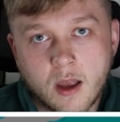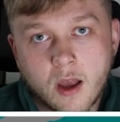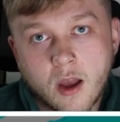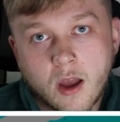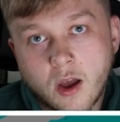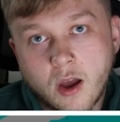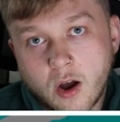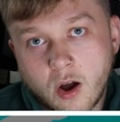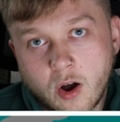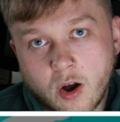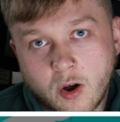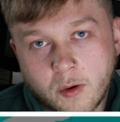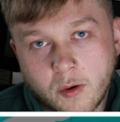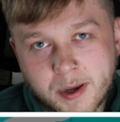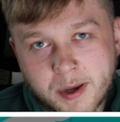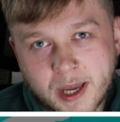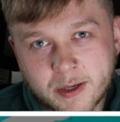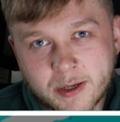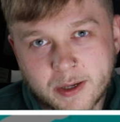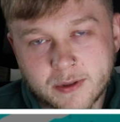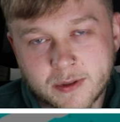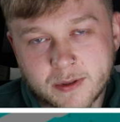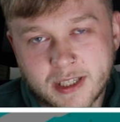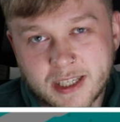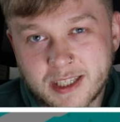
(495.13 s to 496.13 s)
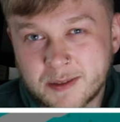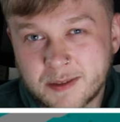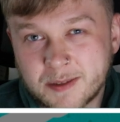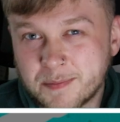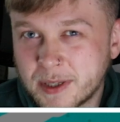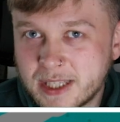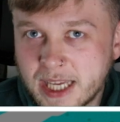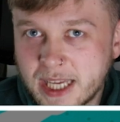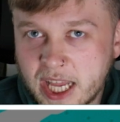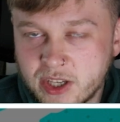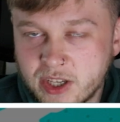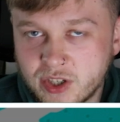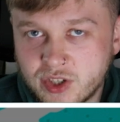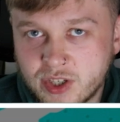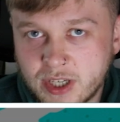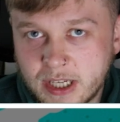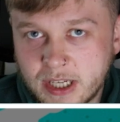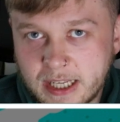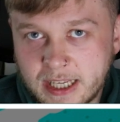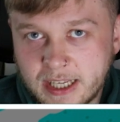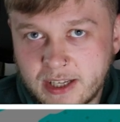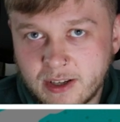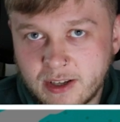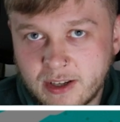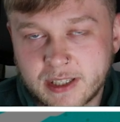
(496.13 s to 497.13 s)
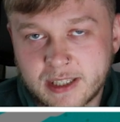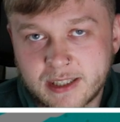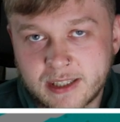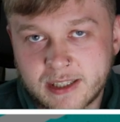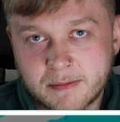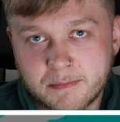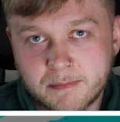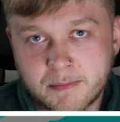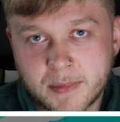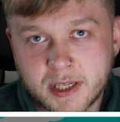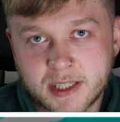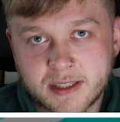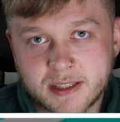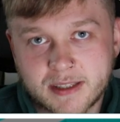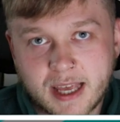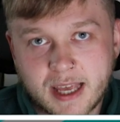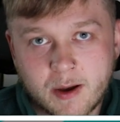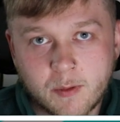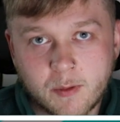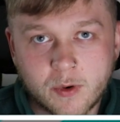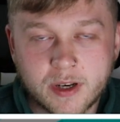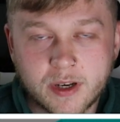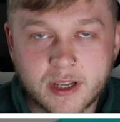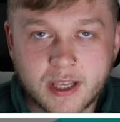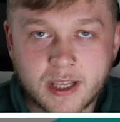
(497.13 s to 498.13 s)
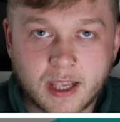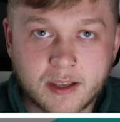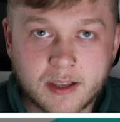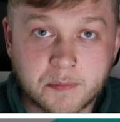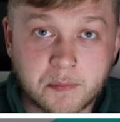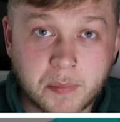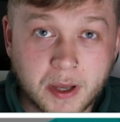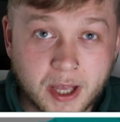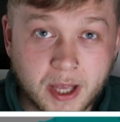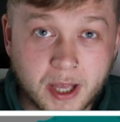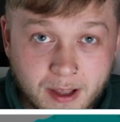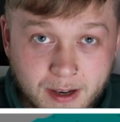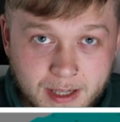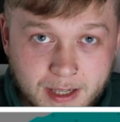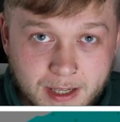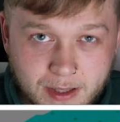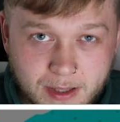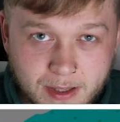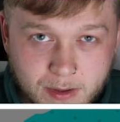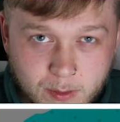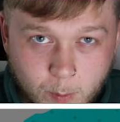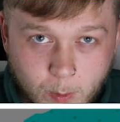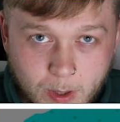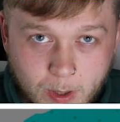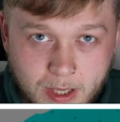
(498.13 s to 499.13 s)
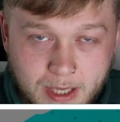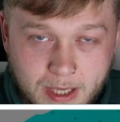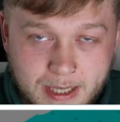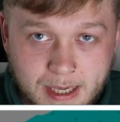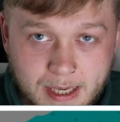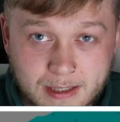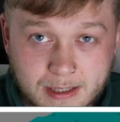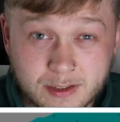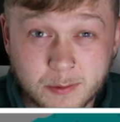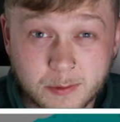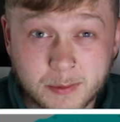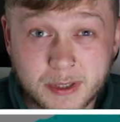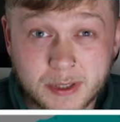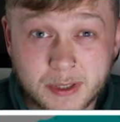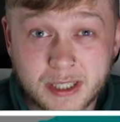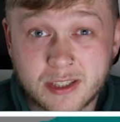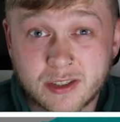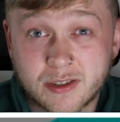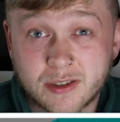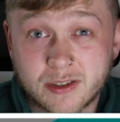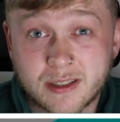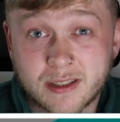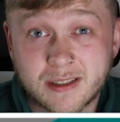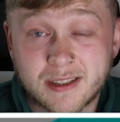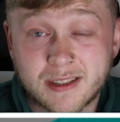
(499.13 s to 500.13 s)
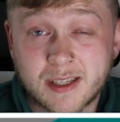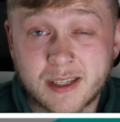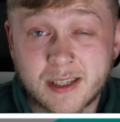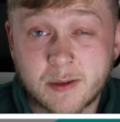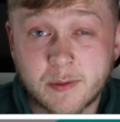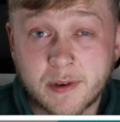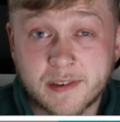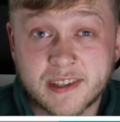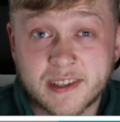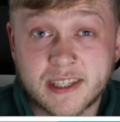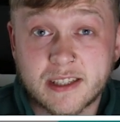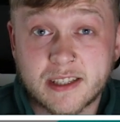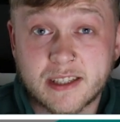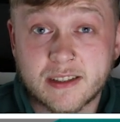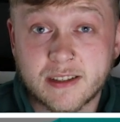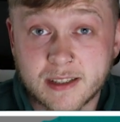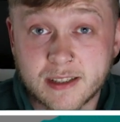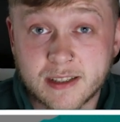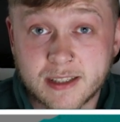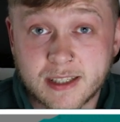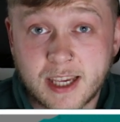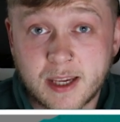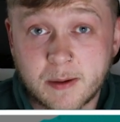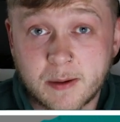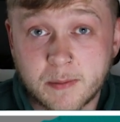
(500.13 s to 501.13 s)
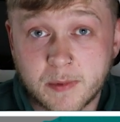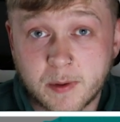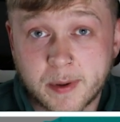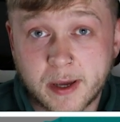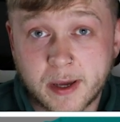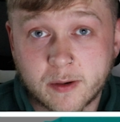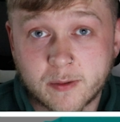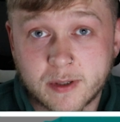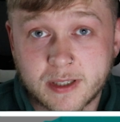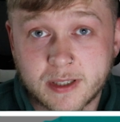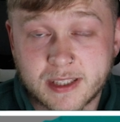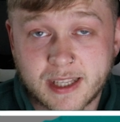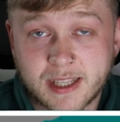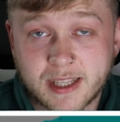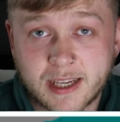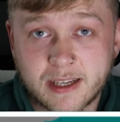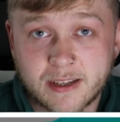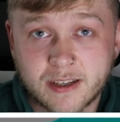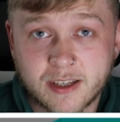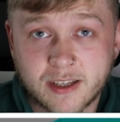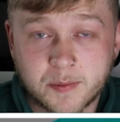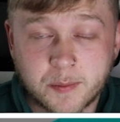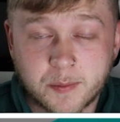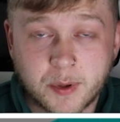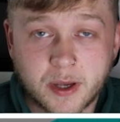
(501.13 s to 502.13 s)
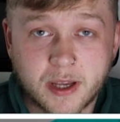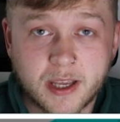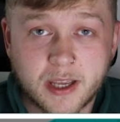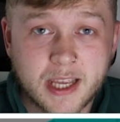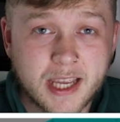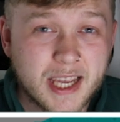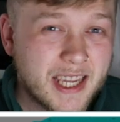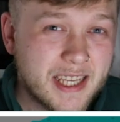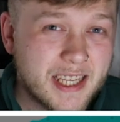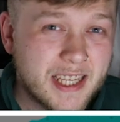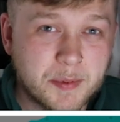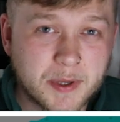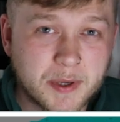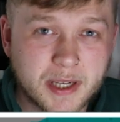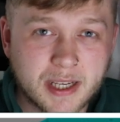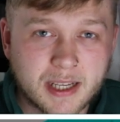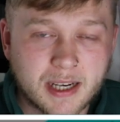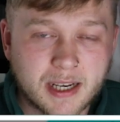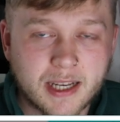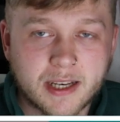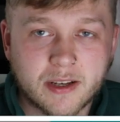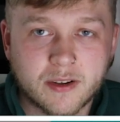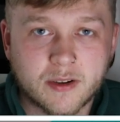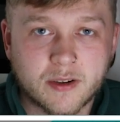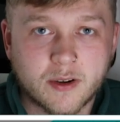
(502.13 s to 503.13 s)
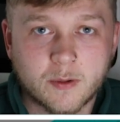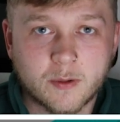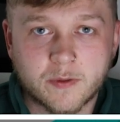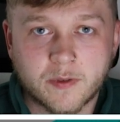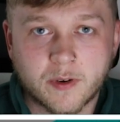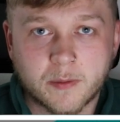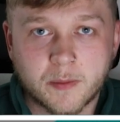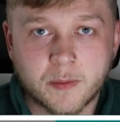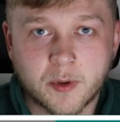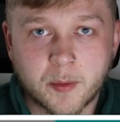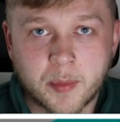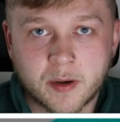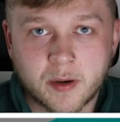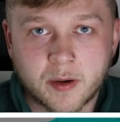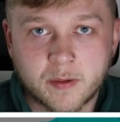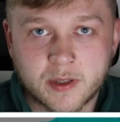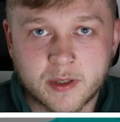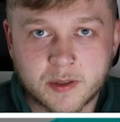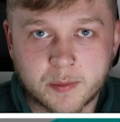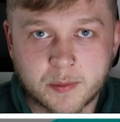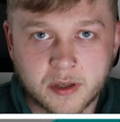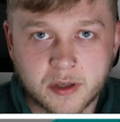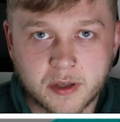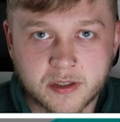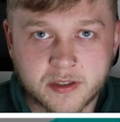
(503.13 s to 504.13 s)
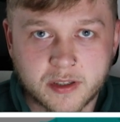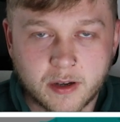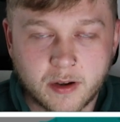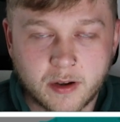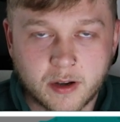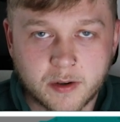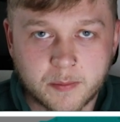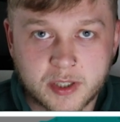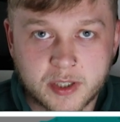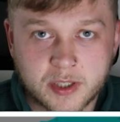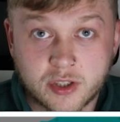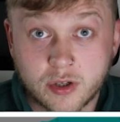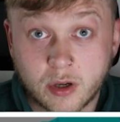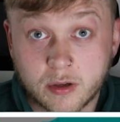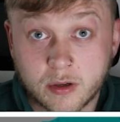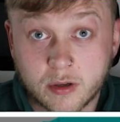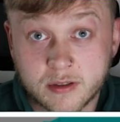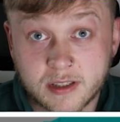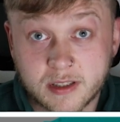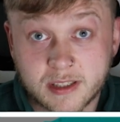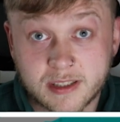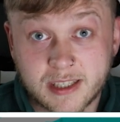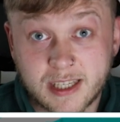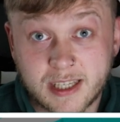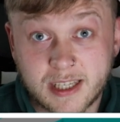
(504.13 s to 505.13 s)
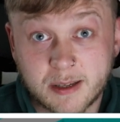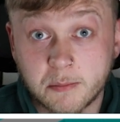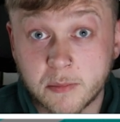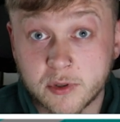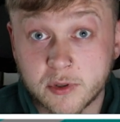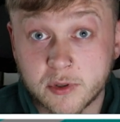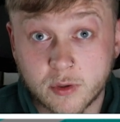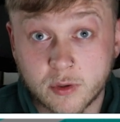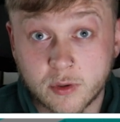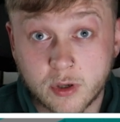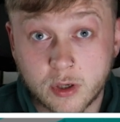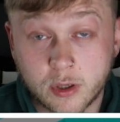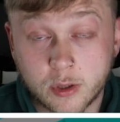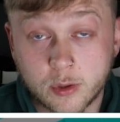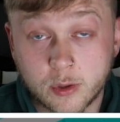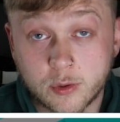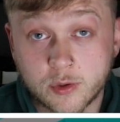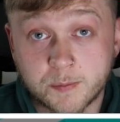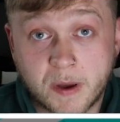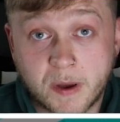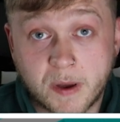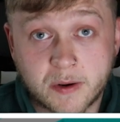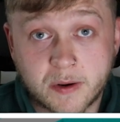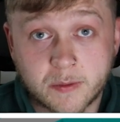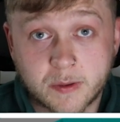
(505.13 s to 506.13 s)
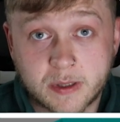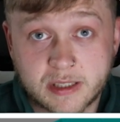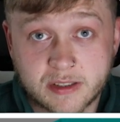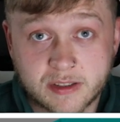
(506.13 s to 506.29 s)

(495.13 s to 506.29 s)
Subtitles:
On penalties, potentially. Obviously, he did miss that one against Burnley at the weekend, so it'll be interesting to see whether he does keep the penalty status. But he's been clinical from the penalty spot, so I'd be shocked to see him sort of lose penalties